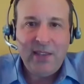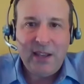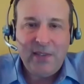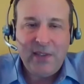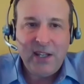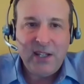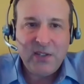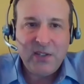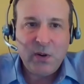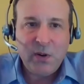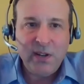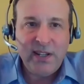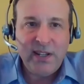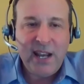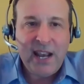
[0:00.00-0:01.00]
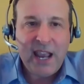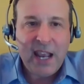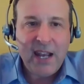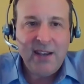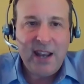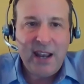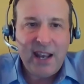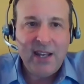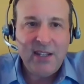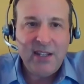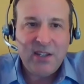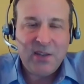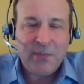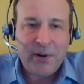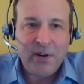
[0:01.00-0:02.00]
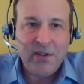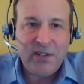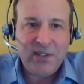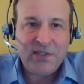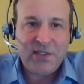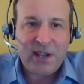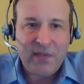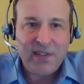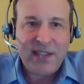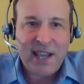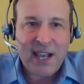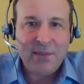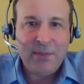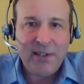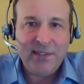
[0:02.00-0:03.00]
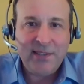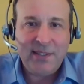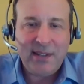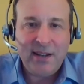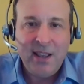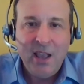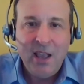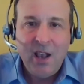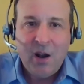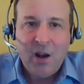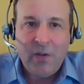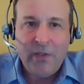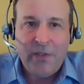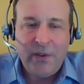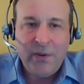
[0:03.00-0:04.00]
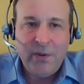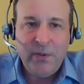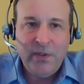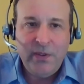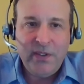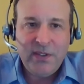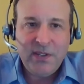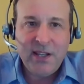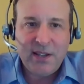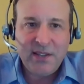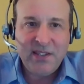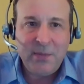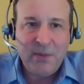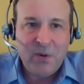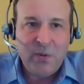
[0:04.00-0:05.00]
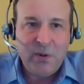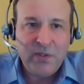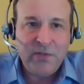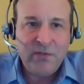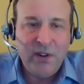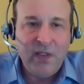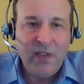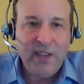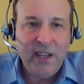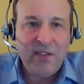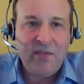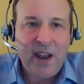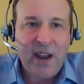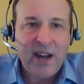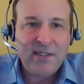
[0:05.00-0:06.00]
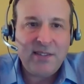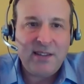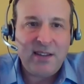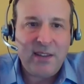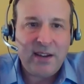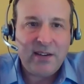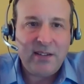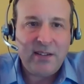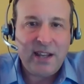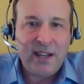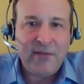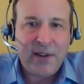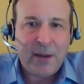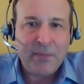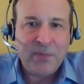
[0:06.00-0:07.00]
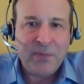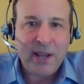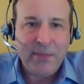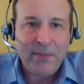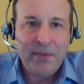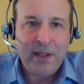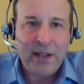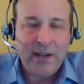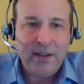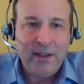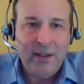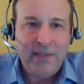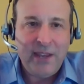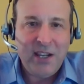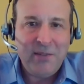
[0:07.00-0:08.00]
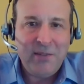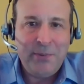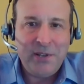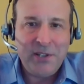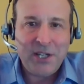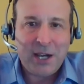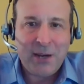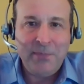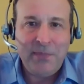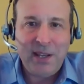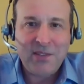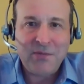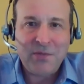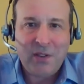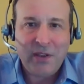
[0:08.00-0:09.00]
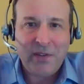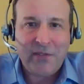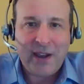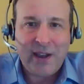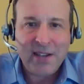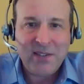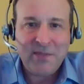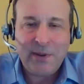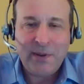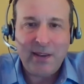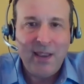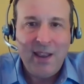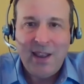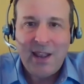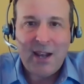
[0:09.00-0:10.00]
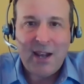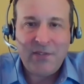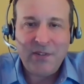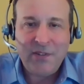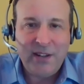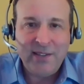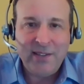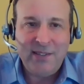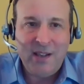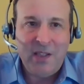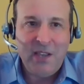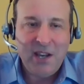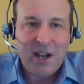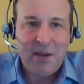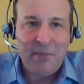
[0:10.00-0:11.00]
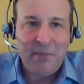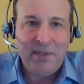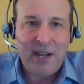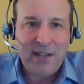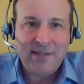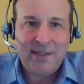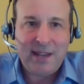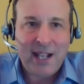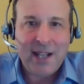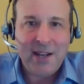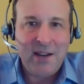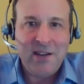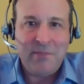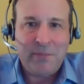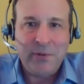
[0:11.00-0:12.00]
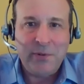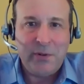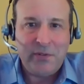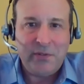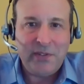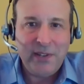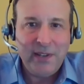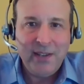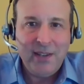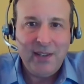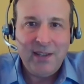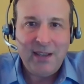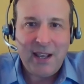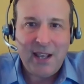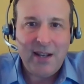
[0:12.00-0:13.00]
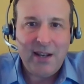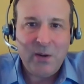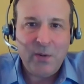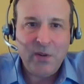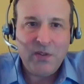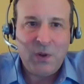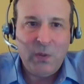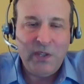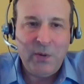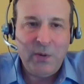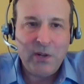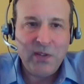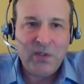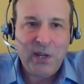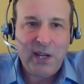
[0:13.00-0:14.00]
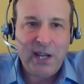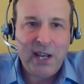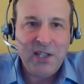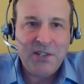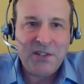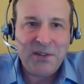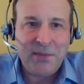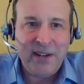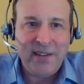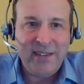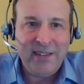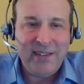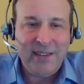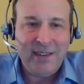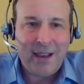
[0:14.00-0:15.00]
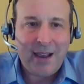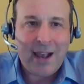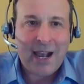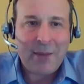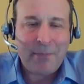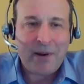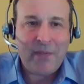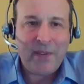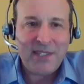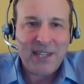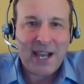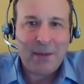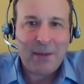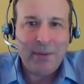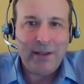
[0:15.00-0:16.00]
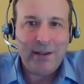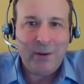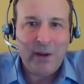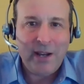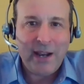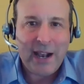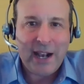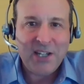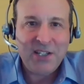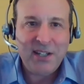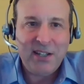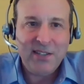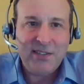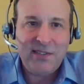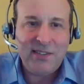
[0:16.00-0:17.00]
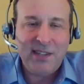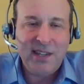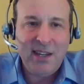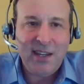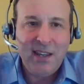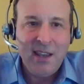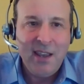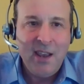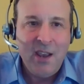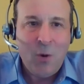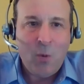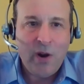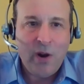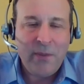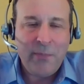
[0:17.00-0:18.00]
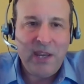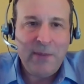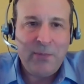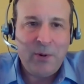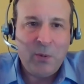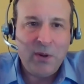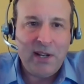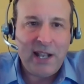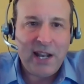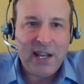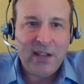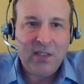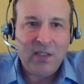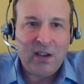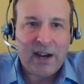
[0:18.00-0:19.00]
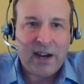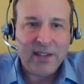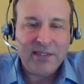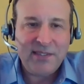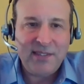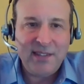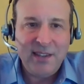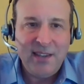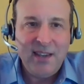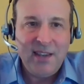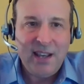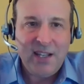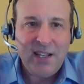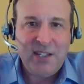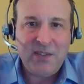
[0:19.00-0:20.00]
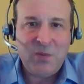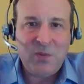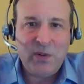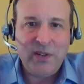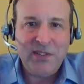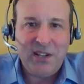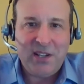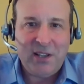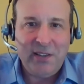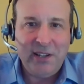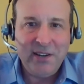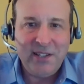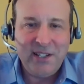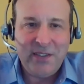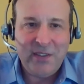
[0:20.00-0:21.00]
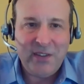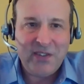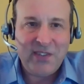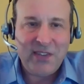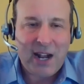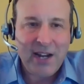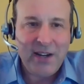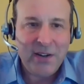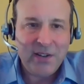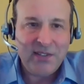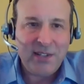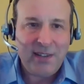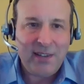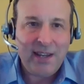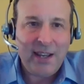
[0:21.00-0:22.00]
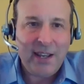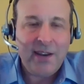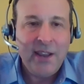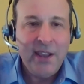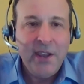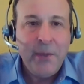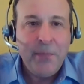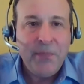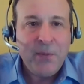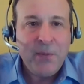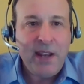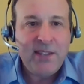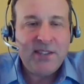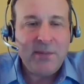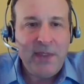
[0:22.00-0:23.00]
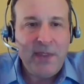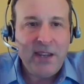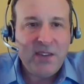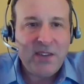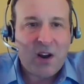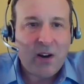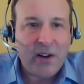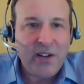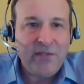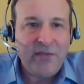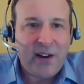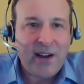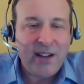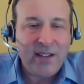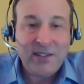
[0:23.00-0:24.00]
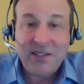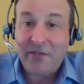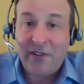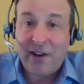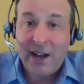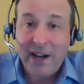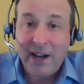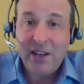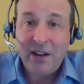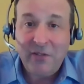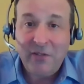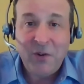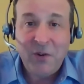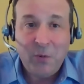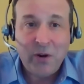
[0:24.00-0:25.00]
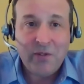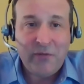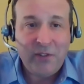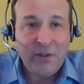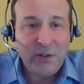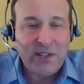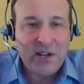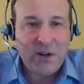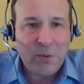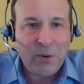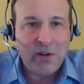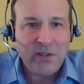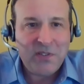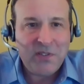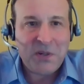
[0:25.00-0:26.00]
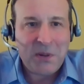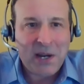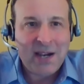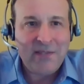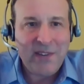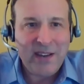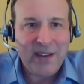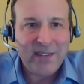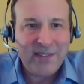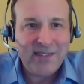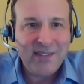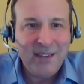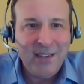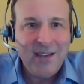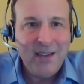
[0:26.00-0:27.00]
that they just weren't getting end-to-end to the purchase on the tablets. And although this customer was really advanced in their DevOps pipeline, they could push updates really fast. But after a gazillion updates, they hadn't improved. And it was only once we instrumented the app on the tablet and we actually could see where the people were getting lost. It just wasn't clear to the designers that they had made some things hard to find and a few workflows that weren't so obvious.